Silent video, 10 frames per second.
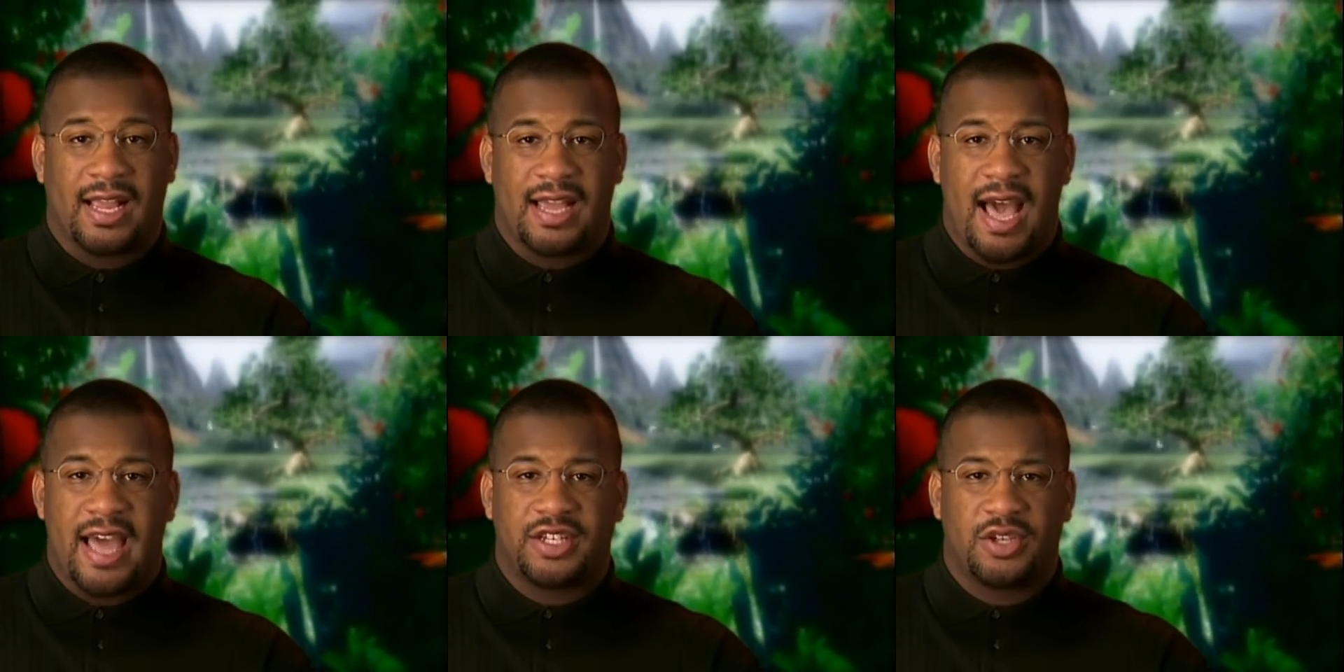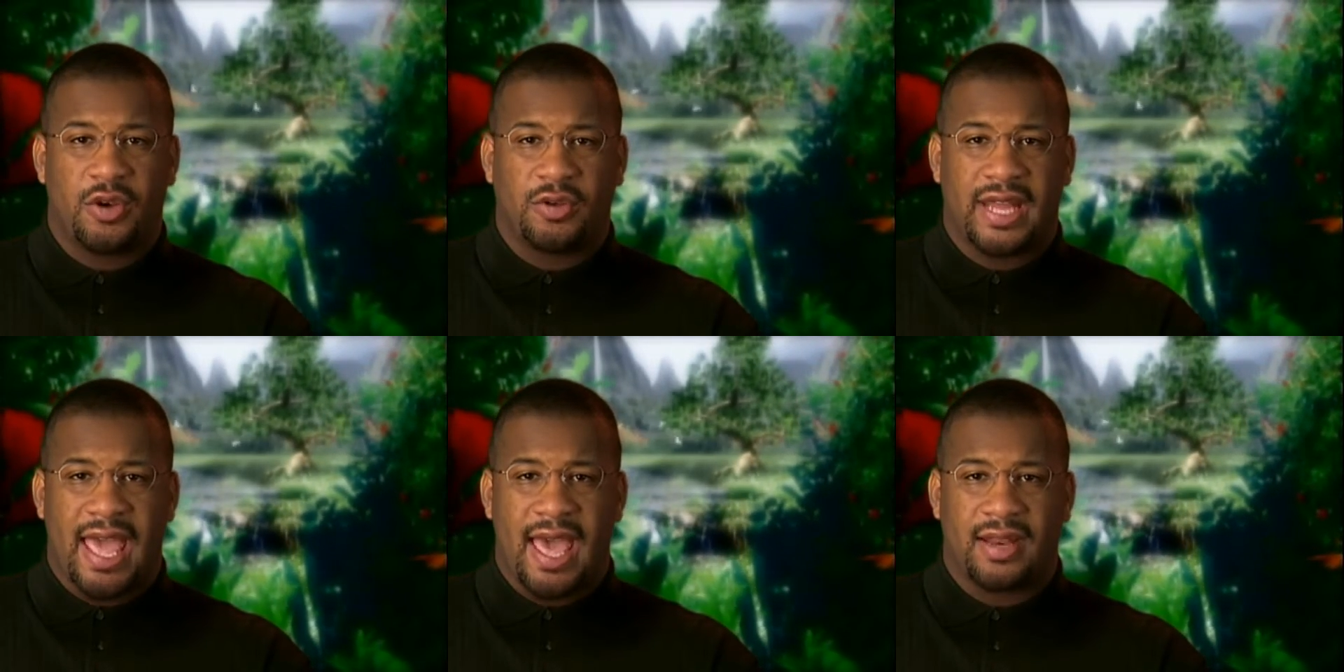God told
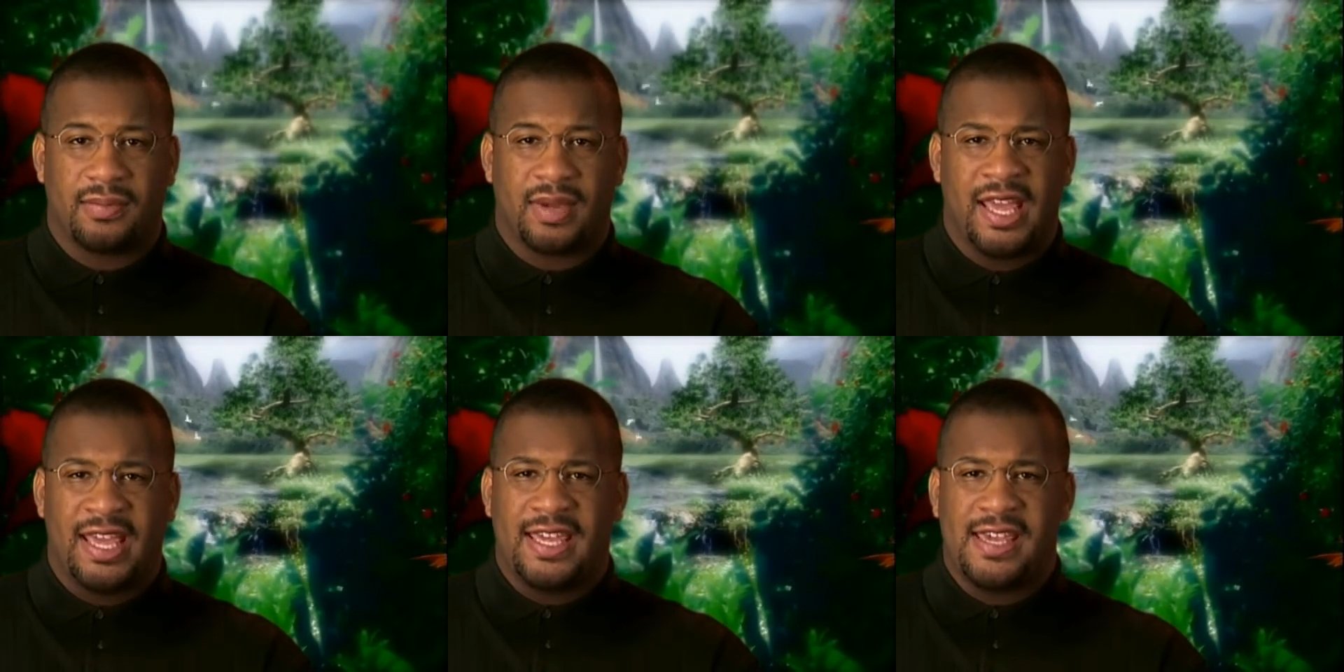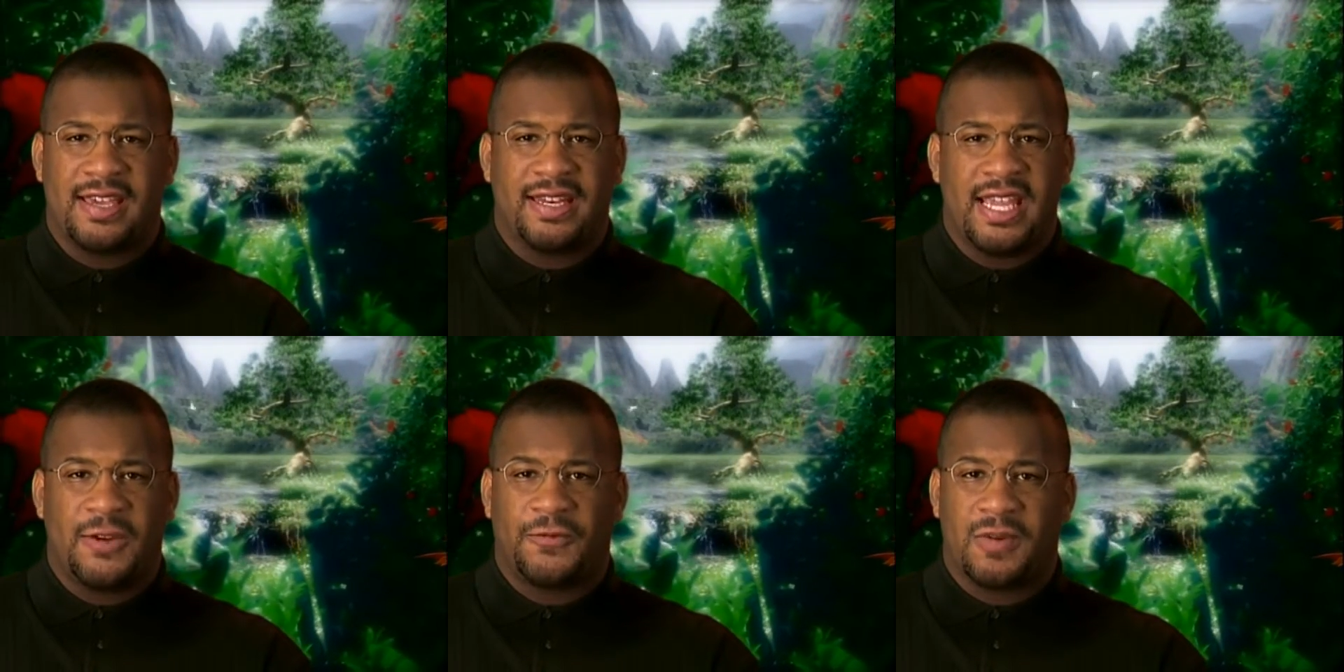Adam he could
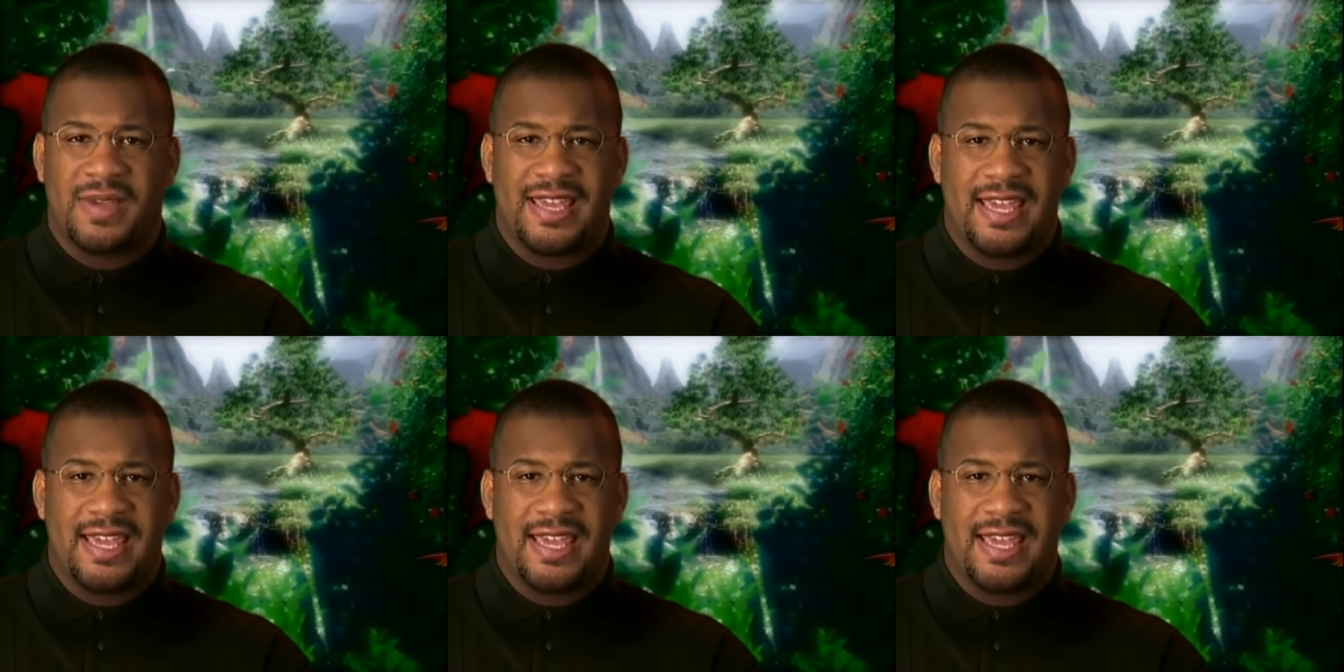eat from